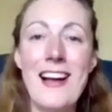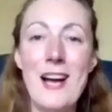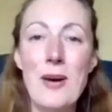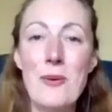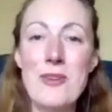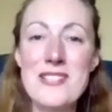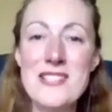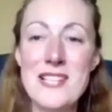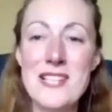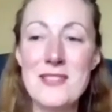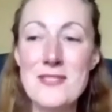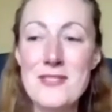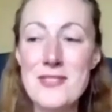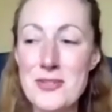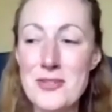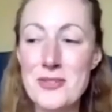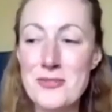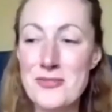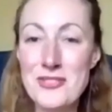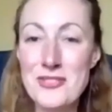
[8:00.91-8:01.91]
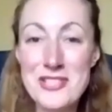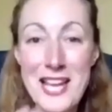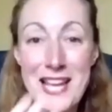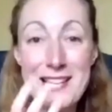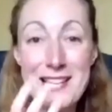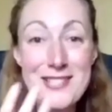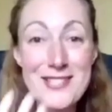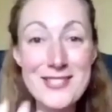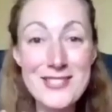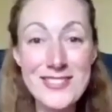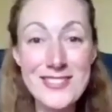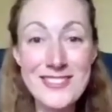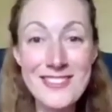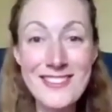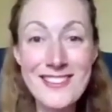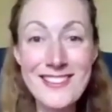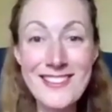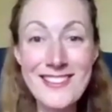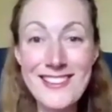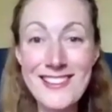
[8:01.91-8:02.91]
sense of taste,
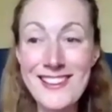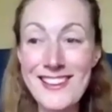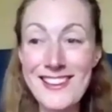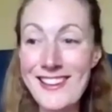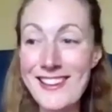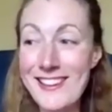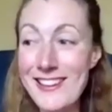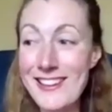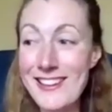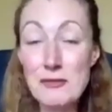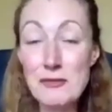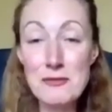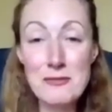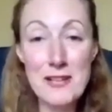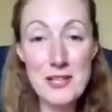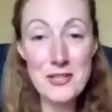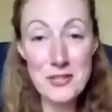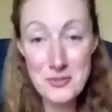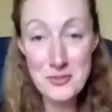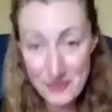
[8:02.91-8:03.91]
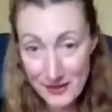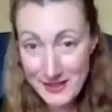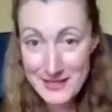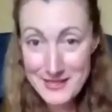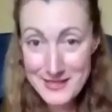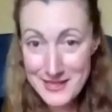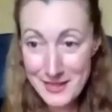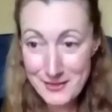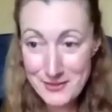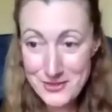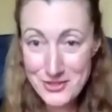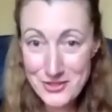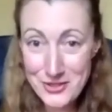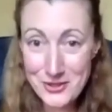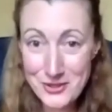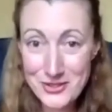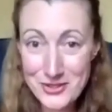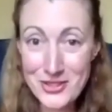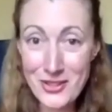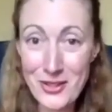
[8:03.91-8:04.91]
unless you think it's safe to do
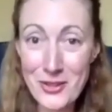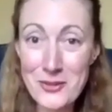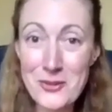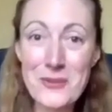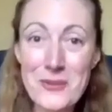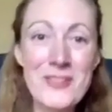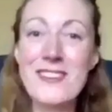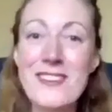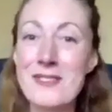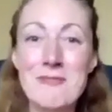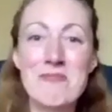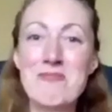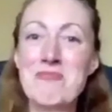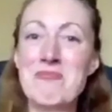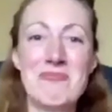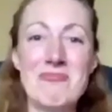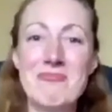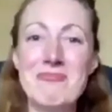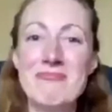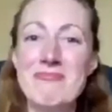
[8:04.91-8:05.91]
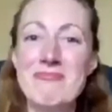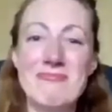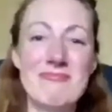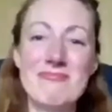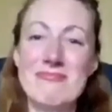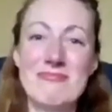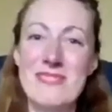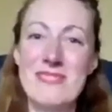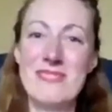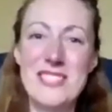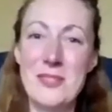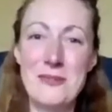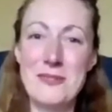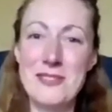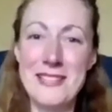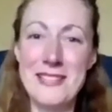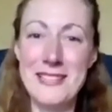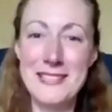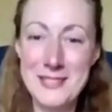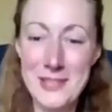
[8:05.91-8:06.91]
so. We don't really
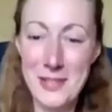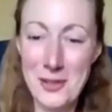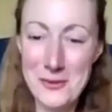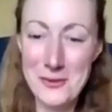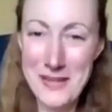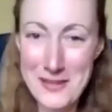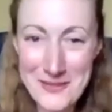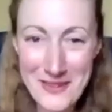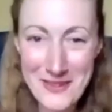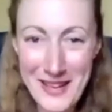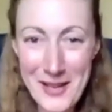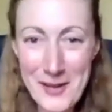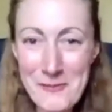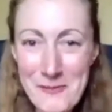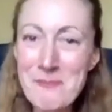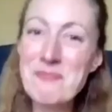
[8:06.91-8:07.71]
need to go that far.